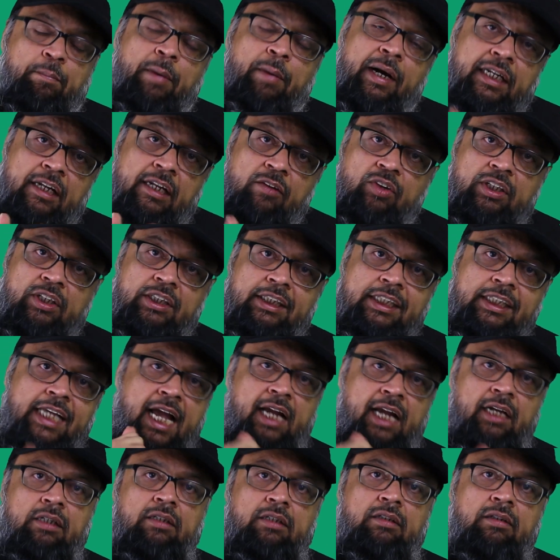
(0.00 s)
but even
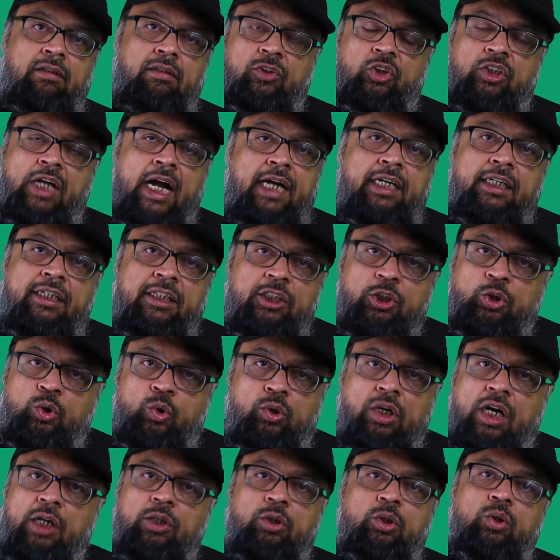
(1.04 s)
then scientists
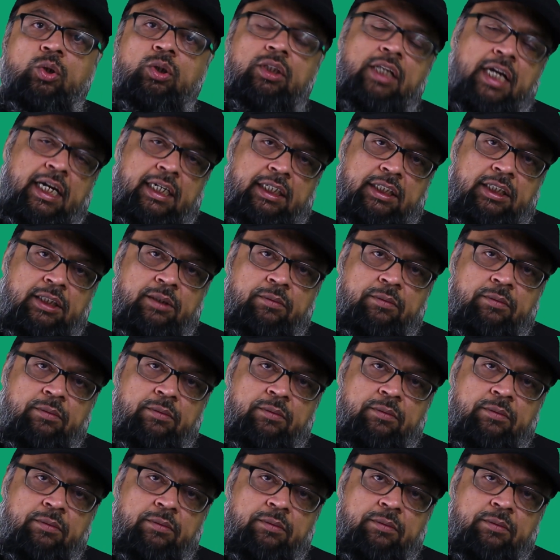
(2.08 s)
do not do that.